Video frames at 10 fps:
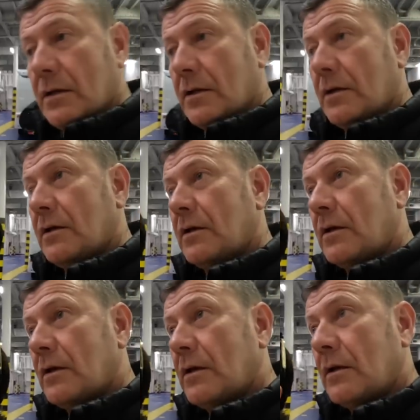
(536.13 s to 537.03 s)

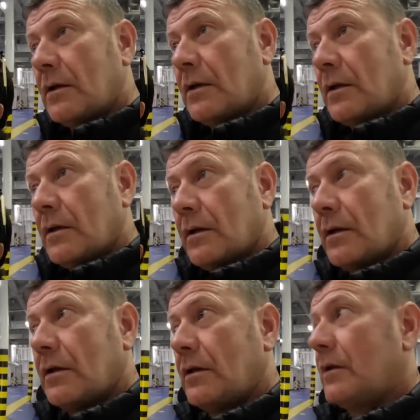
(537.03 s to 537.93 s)

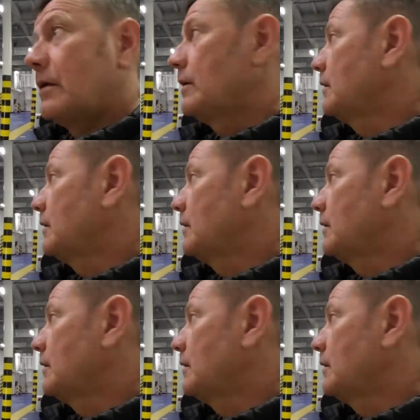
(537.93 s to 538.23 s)
This person isn't speaking.